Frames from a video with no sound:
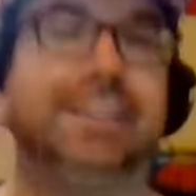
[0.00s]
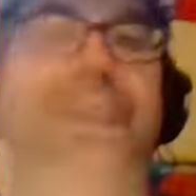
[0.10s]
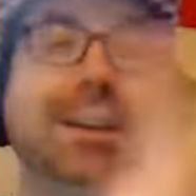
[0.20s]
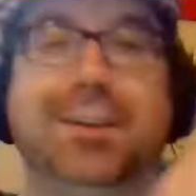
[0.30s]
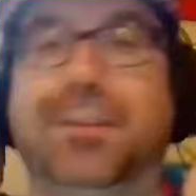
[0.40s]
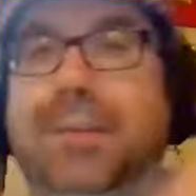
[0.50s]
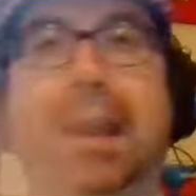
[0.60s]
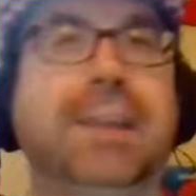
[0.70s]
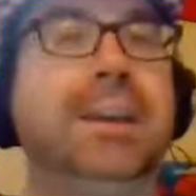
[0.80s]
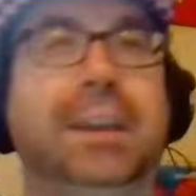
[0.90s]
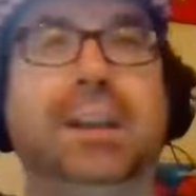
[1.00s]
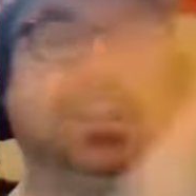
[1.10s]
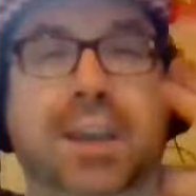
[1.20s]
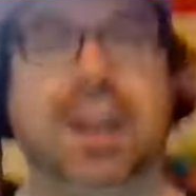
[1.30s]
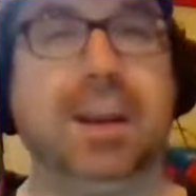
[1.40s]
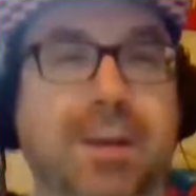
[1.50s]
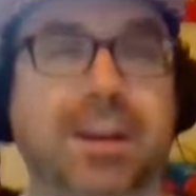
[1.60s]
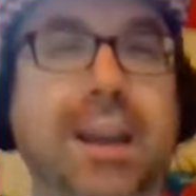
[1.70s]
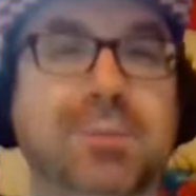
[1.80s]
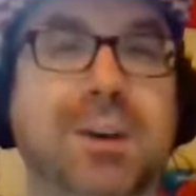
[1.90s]
Like, oh my, he doesn't care about
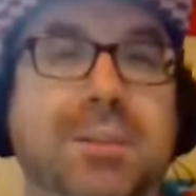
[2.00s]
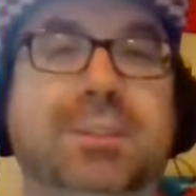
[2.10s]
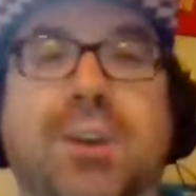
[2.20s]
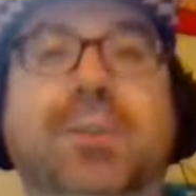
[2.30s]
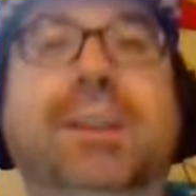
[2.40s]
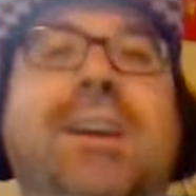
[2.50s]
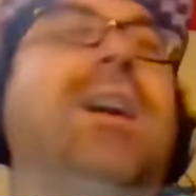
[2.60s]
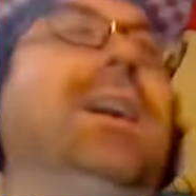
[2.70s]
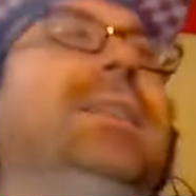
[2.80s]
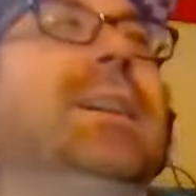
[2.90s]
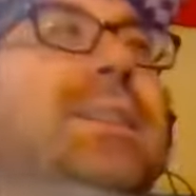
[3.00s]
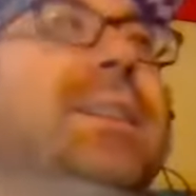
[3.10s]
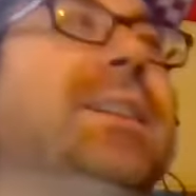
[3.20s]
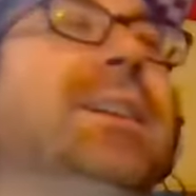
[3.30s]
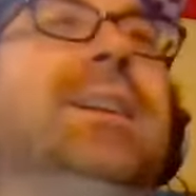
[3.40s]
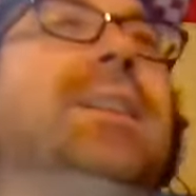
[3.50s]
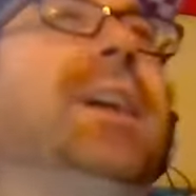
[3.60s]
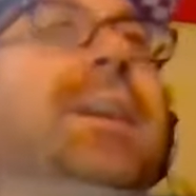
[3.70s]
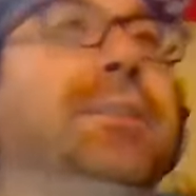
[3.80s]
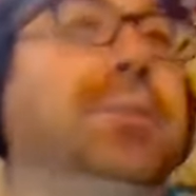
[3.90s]
anyone. But Tony Khan does it.
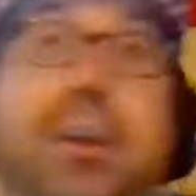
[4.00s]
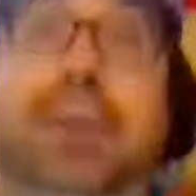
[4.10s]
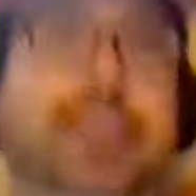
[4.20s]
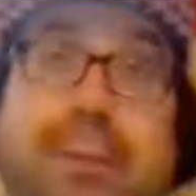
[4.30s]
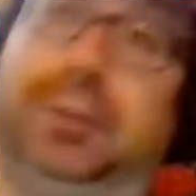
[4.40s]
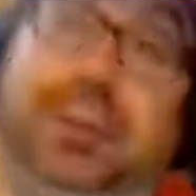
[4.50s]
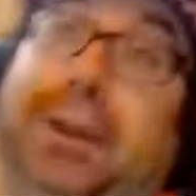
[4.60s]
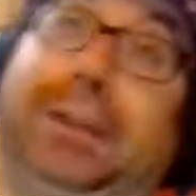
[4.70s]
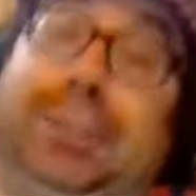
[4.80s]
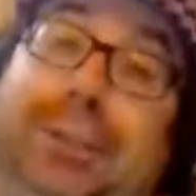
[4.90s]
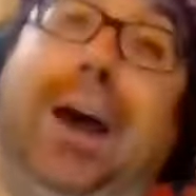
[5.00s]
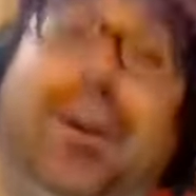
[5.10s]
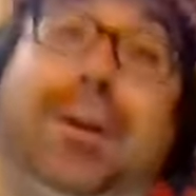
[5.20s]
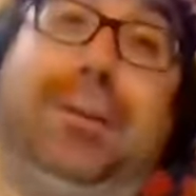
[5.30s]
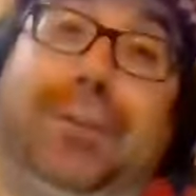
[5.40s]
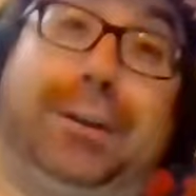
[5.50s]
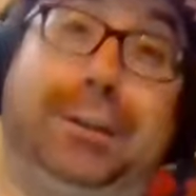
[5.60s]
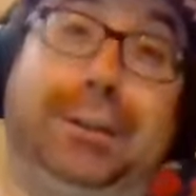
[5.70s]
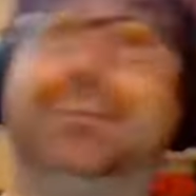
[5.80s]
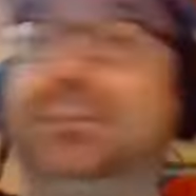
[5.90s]
And they're just like, it was such a great show. I
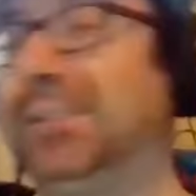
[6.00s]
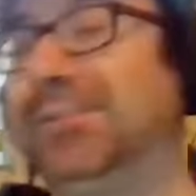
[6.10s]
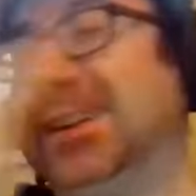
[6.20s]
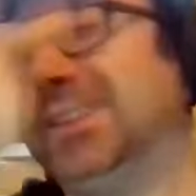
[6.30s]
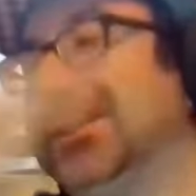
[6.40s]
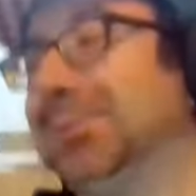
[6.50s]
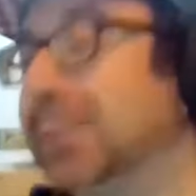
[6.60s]
fucking loved it. Fuck you.